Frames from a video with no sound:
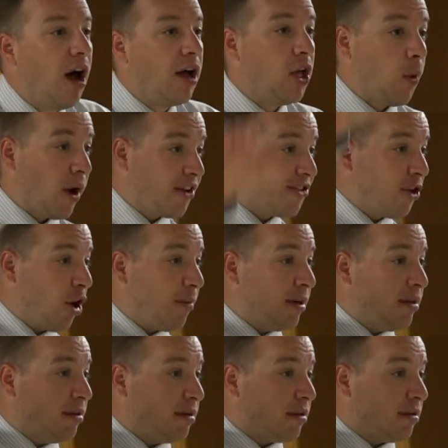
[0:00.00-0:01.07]
you want a
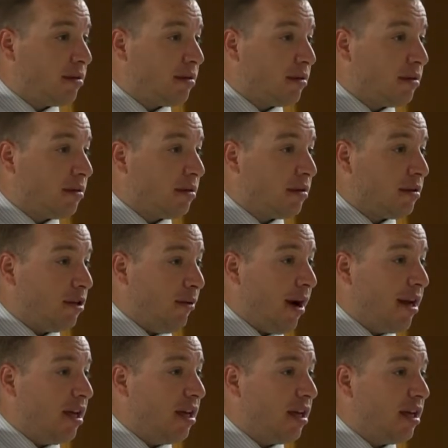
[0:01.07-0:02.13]
sermon? You
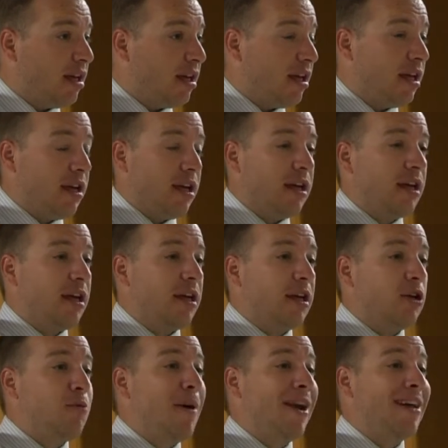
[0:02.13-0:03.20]
ready? Yeah.
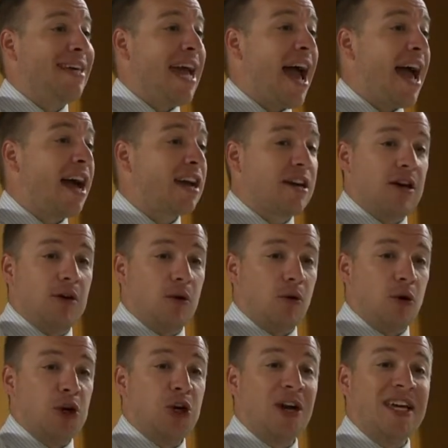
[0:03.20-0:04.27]
You better yak,
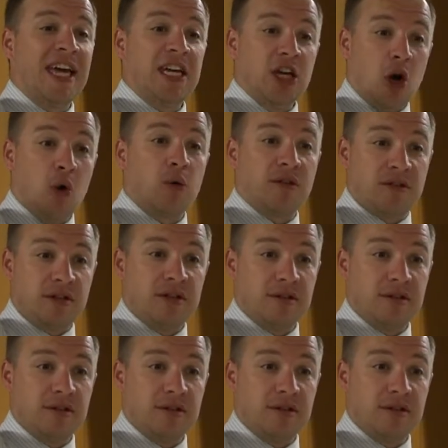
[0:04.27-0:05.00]
or you're going to get yoked.